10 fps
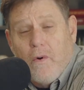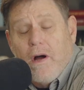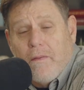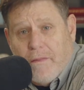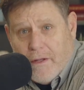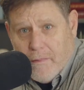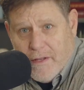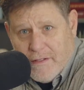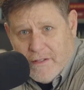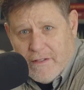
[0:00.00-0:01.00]
Welcome to the
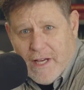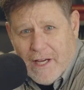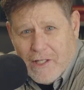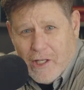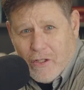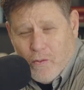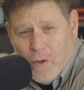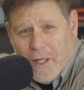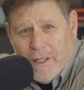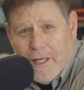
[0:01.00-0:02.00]
Business Digest
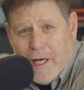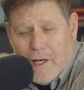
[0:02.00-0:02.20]
Weekly.